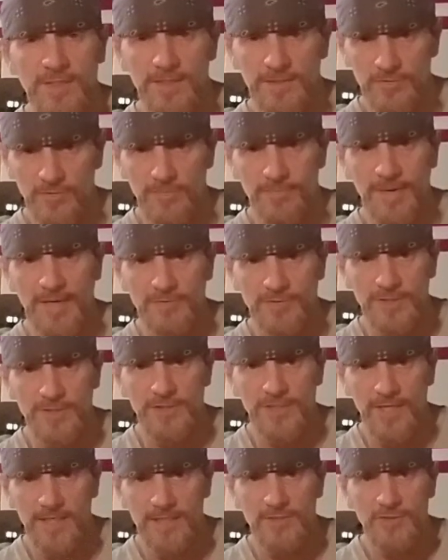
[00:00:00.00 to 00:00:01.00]
are about to
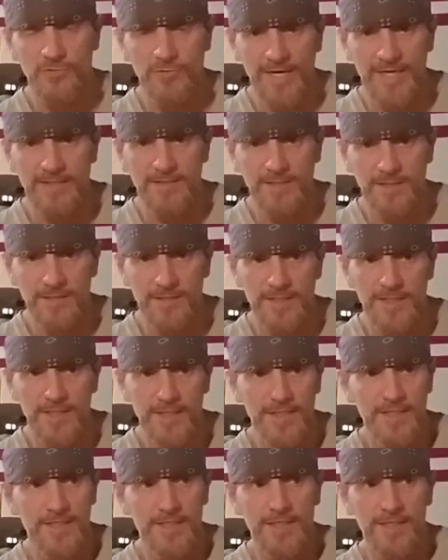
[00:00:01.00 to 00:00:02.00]
change drastically,
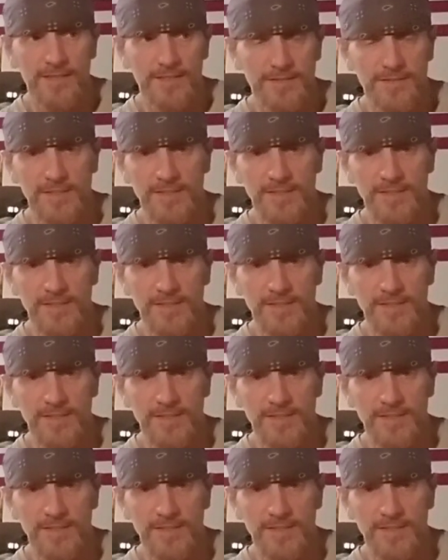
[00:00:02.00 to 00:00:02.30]
because this